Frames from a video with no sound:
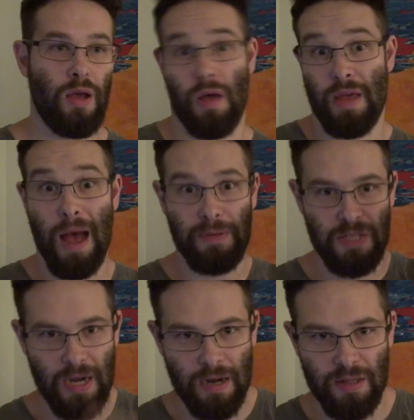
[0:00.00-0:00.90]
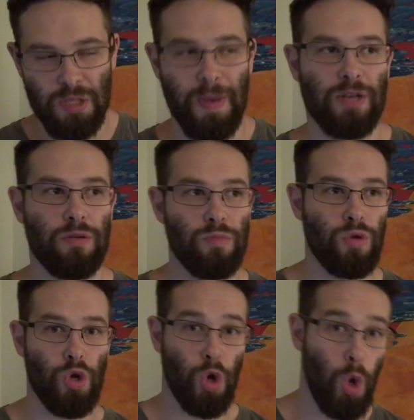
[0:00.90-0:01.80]
On the opposite end of the spectrum,
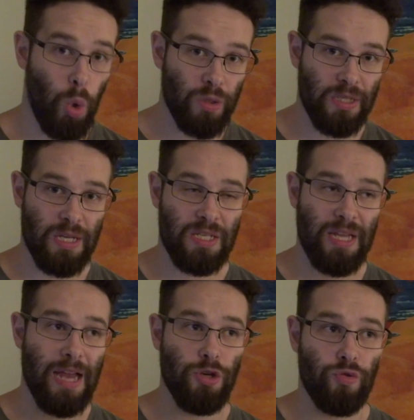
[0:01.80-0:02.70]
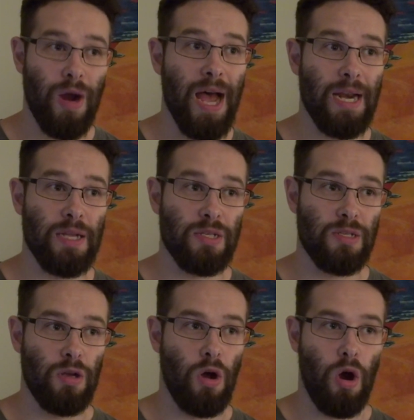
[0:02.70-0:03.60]
coldness and
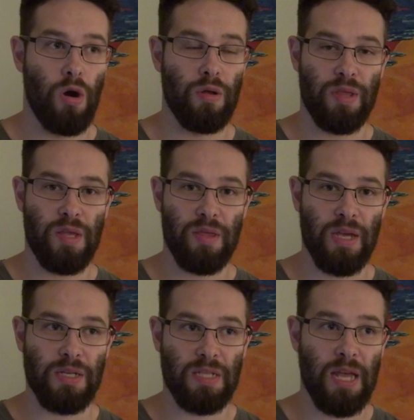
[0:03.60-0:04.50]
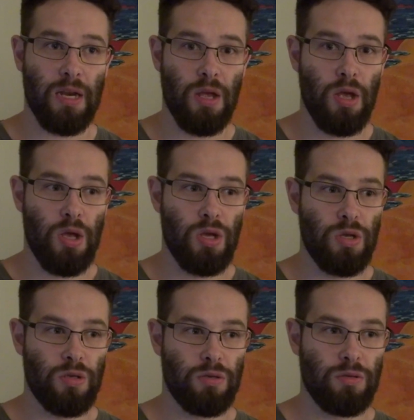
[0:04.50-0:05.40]
dryness are the things that
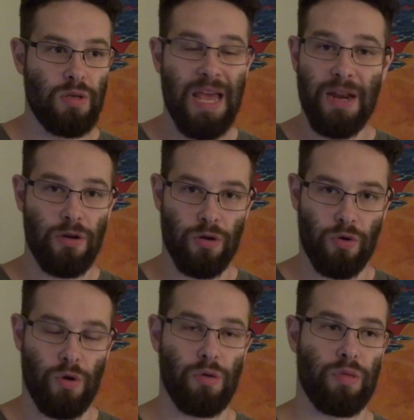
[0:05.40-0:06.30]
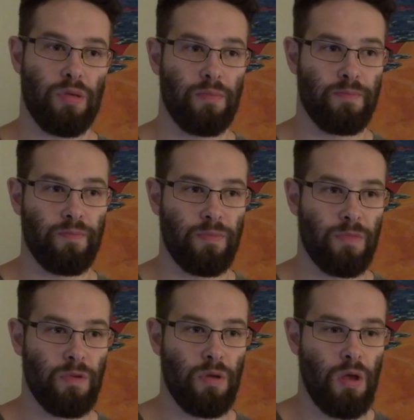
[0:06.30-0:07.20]
hinder growth.
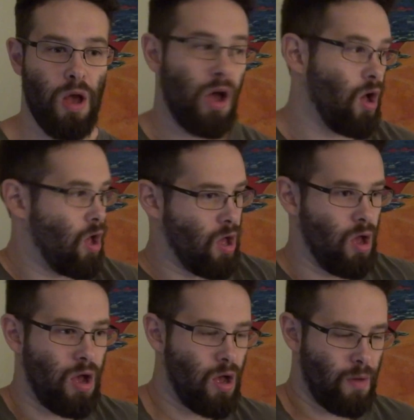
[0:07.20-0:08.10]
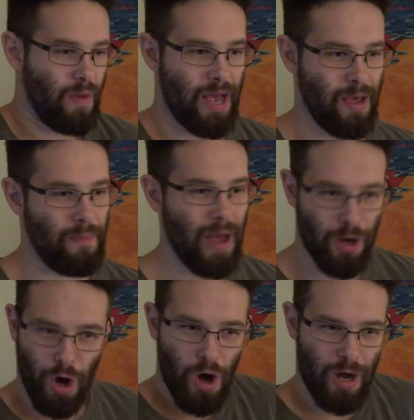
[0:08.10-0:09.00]
Oh, my, my
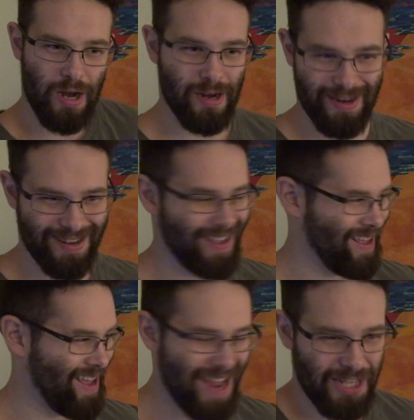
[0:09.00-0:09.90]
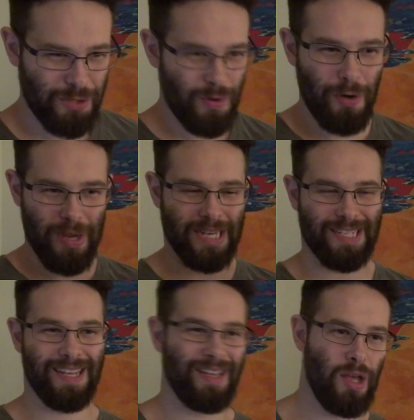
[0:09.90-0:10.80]
garden, it's
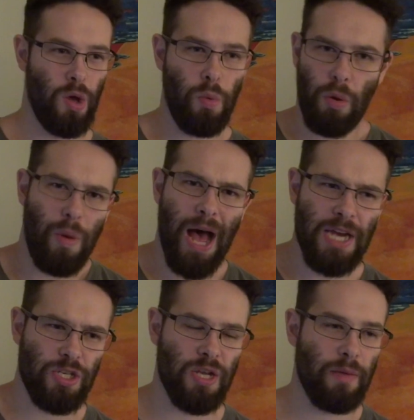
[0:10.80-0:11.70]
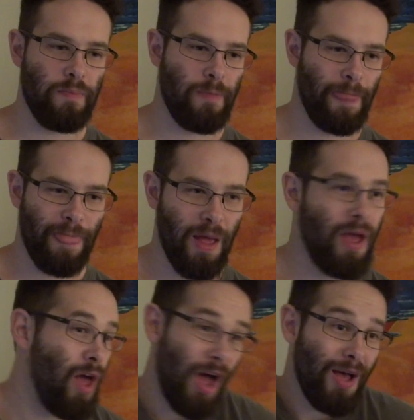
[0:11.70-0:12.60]
ruined. Well, why, Jim?
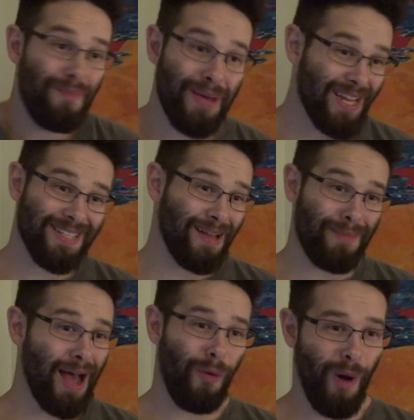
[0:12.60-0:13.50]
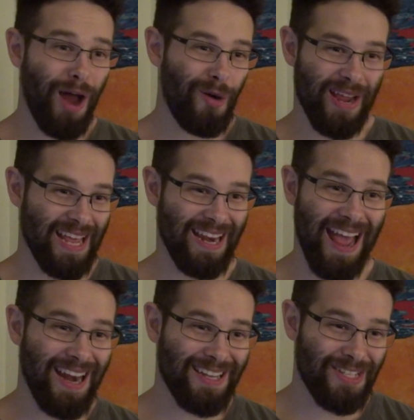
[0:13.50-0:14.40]
Because I'm not watering it
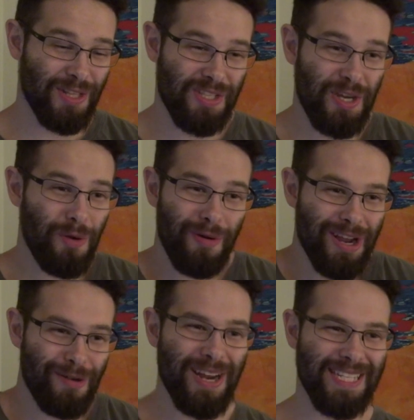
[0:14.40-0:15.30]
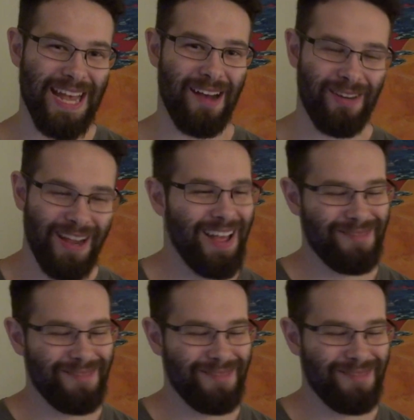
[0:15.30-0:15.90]
and it's zero degrees out.